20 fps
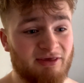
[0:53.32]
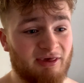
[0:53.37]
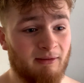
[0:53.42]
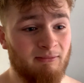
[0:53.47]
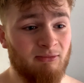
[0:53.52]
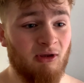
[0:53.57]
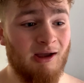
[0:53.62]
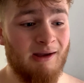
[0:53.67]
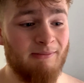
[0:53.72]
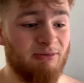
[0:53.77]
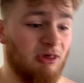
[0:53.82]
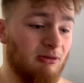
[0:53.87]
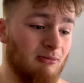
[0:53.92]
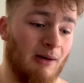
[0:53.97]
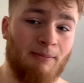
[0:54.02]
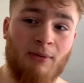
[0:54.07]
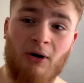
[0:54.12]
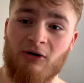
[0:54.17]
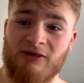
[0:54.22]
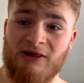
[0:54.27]
sometimes do my
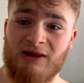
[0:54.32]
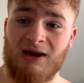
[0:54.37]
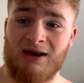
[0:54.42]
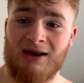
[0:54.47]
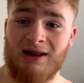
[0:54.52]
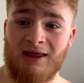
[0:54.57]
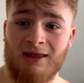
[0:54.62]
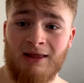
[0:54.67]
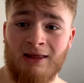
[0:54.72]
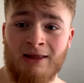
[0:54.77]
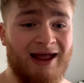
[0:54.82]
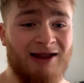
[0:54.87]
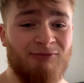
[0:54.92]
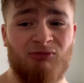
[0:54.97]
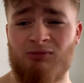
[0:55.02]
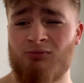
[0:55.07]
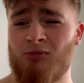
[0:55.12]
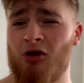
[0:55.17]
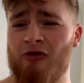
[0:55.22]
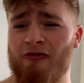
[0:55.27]
boxing in here. And we
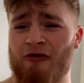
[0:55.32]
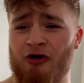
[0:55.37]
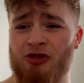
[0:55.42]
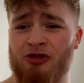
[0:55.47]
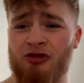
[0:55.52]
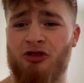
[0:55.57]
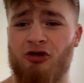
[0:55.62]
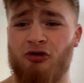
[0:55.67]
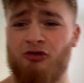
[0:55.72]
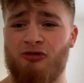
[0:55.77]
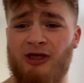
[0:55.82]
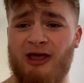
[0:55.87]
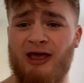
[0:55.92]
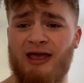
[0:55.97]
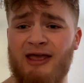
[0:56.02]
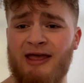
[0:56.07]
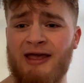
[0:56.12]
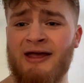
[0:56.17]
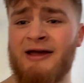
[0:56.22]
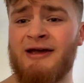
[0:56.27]
move on to the